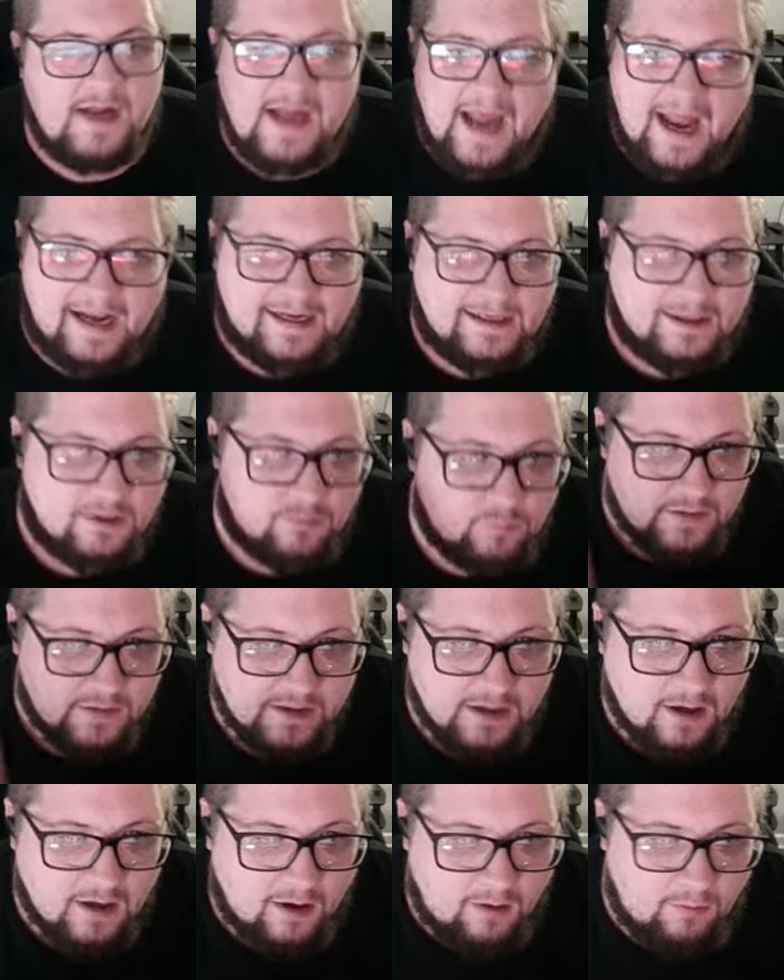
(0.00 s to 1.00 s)
And here
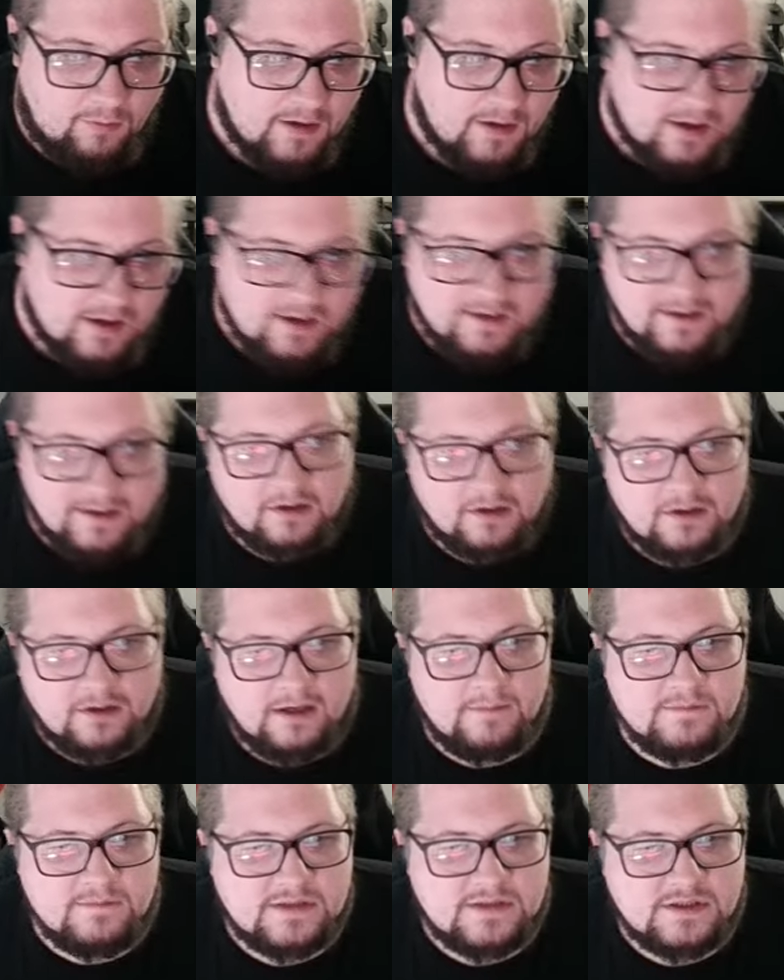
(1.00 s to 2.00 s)
go. Here
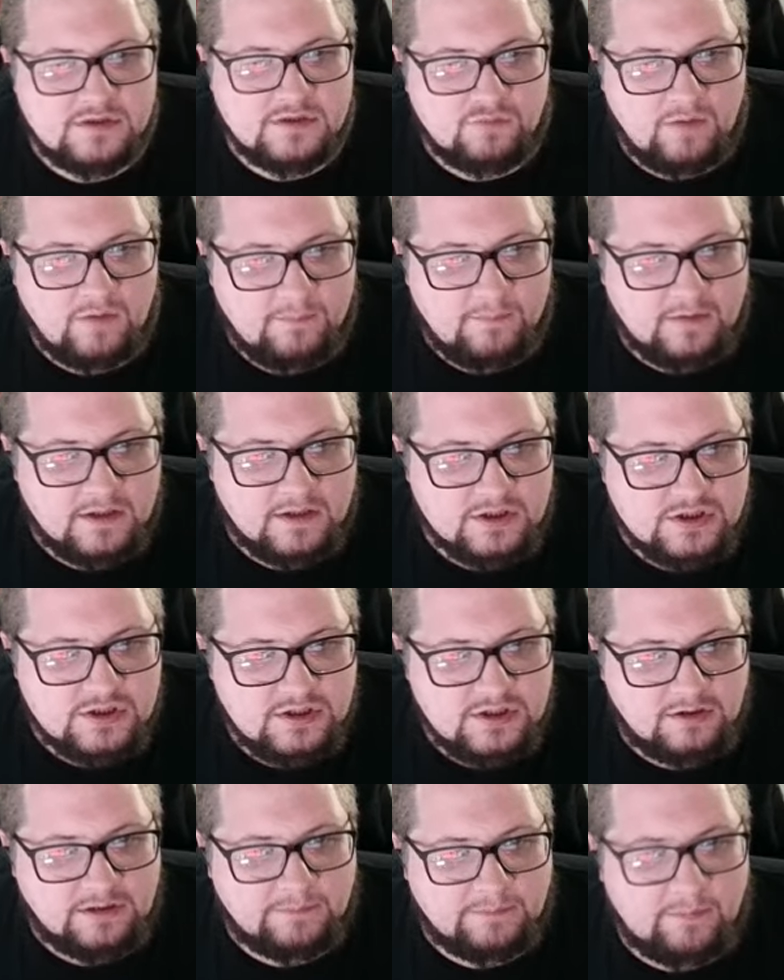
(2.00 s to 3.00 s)
comes the sweep, going to
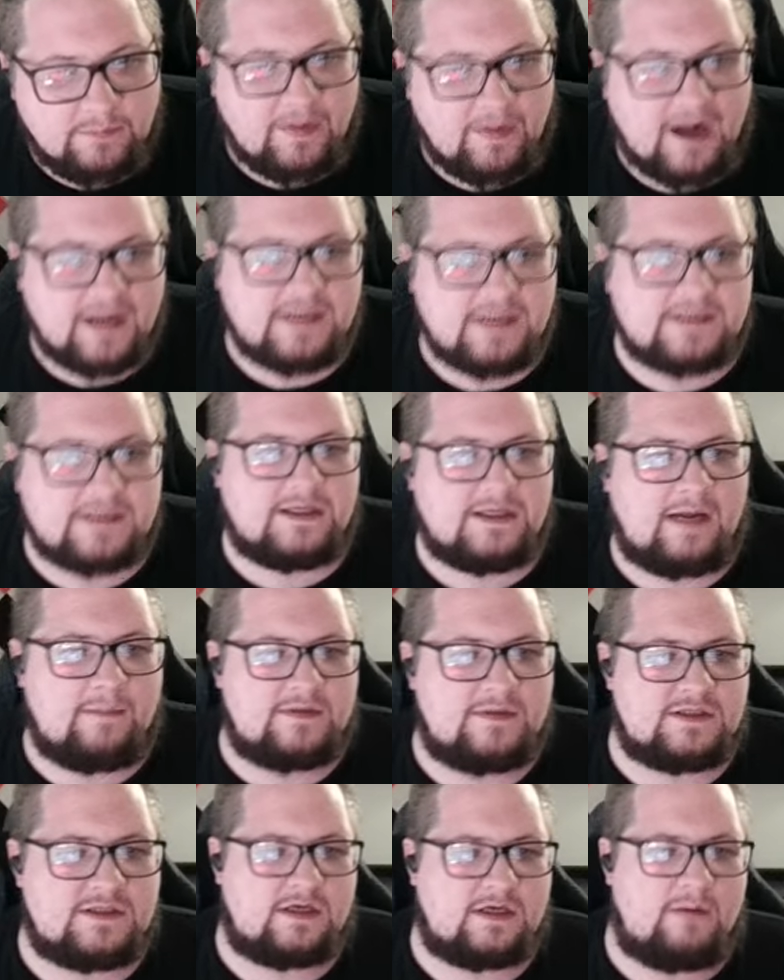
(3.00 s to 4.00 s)
shield up a body slam
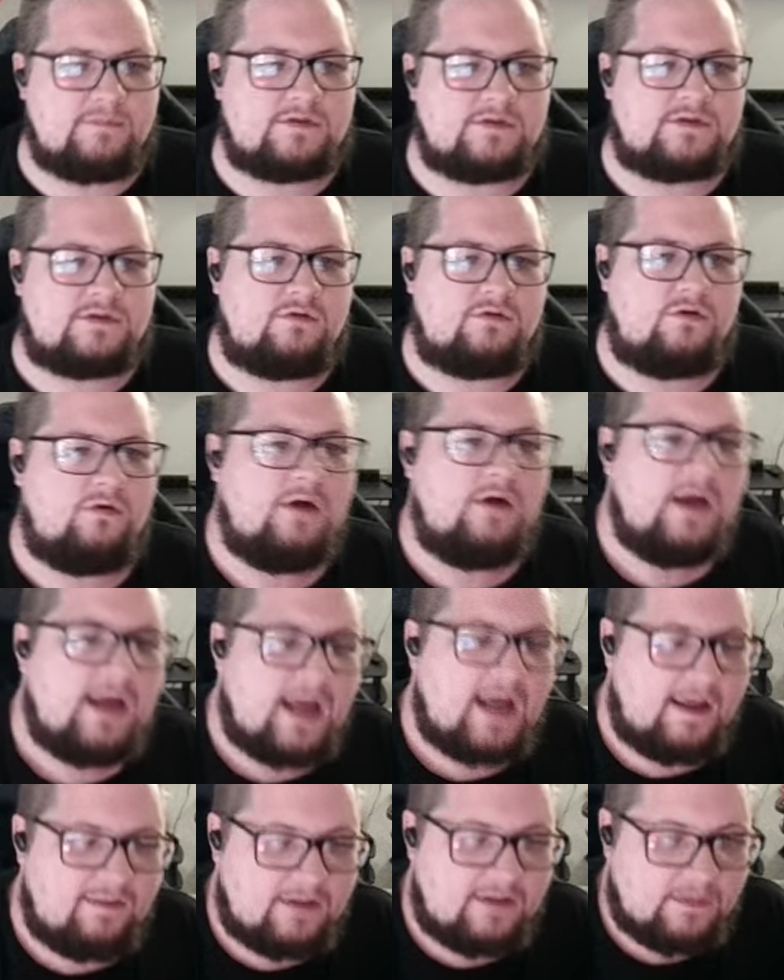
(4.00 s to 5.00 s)
as it comes through,
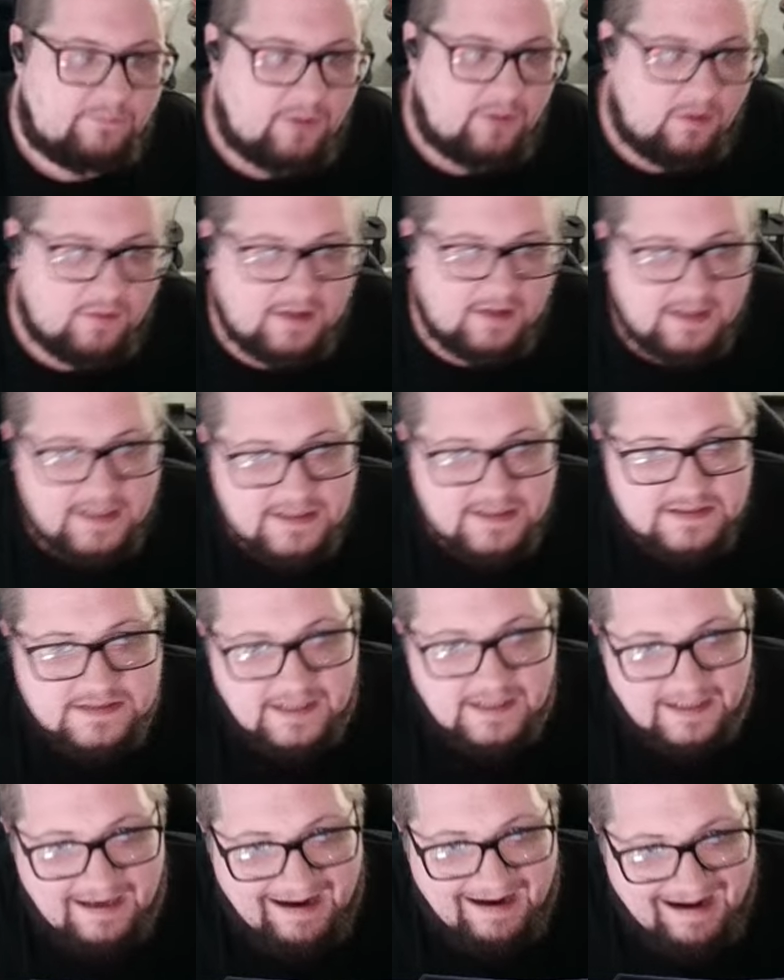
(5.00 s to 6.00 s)
and the opponent is
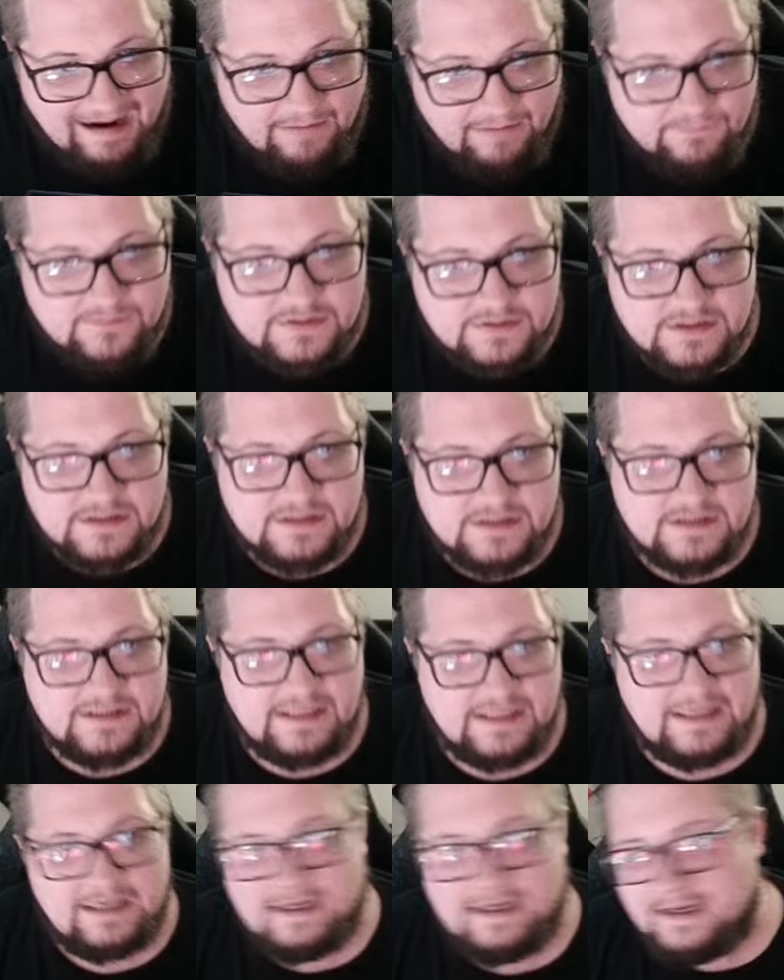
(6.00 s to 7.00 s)
going to have to
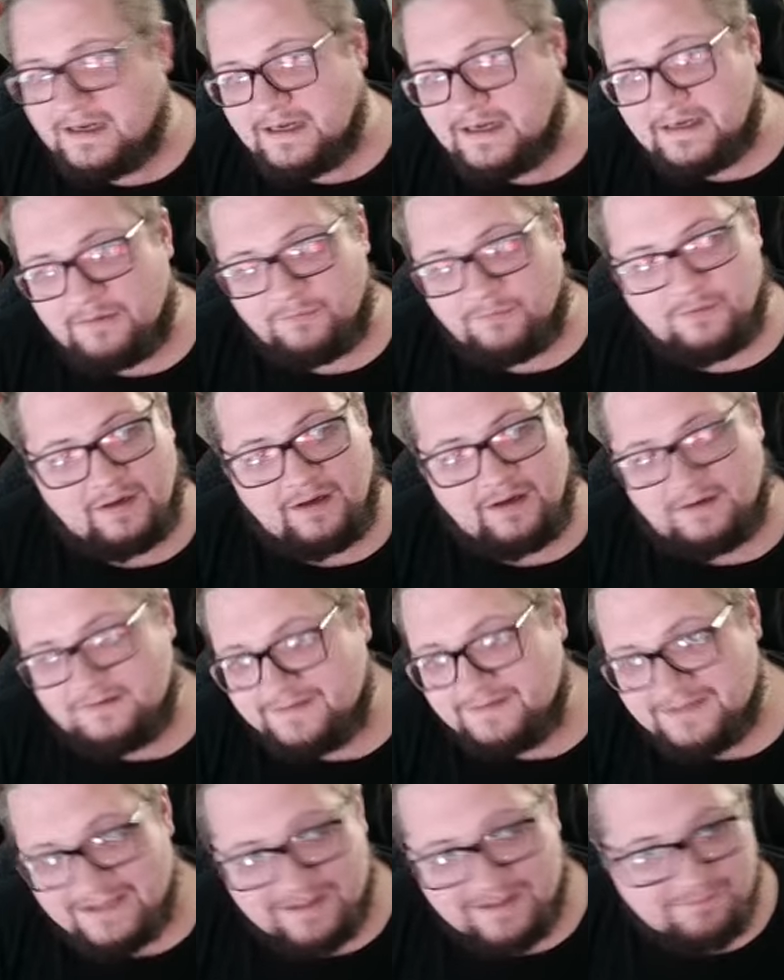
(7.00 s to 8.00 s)
see,
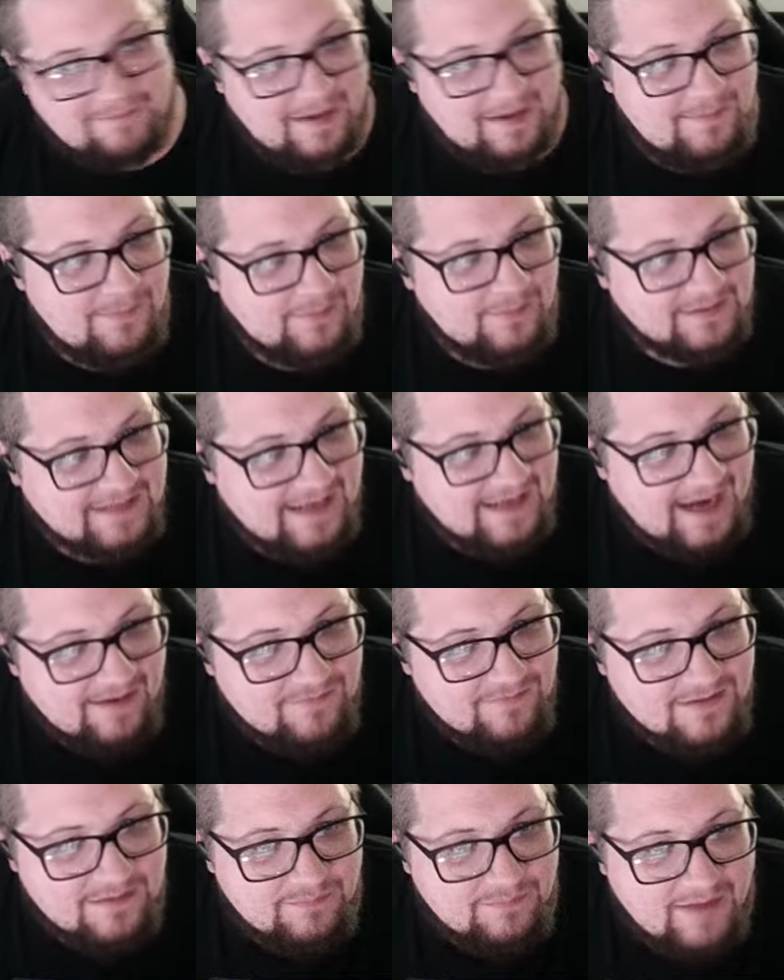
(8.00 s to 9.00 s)
well, maybe what they have
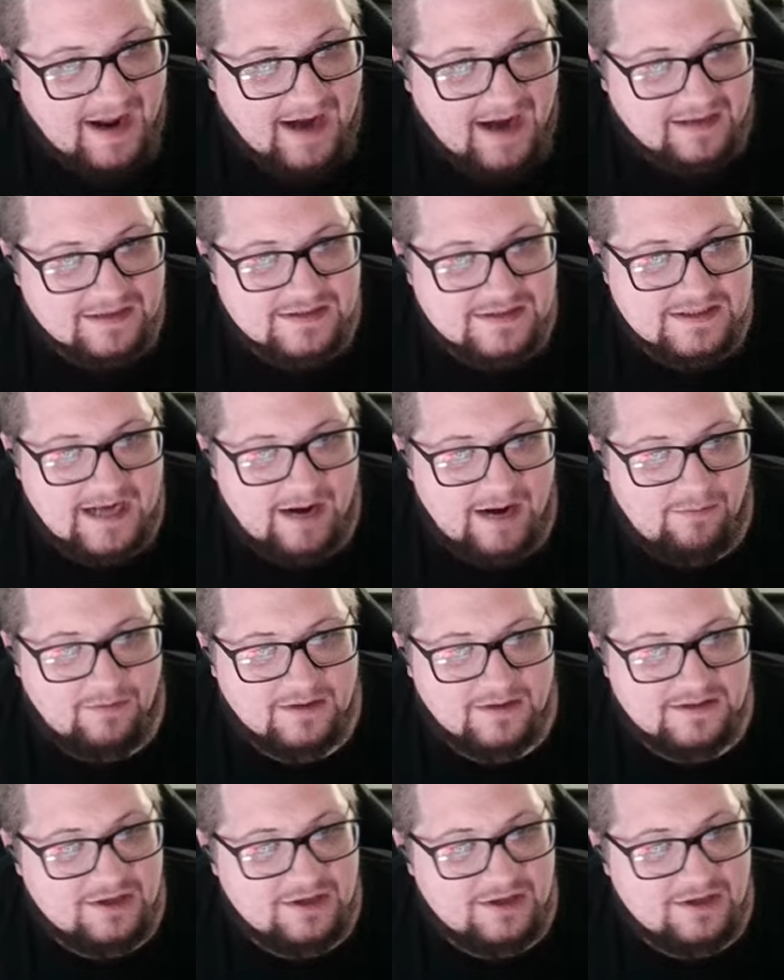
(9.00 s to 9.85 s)
in the back does not want to...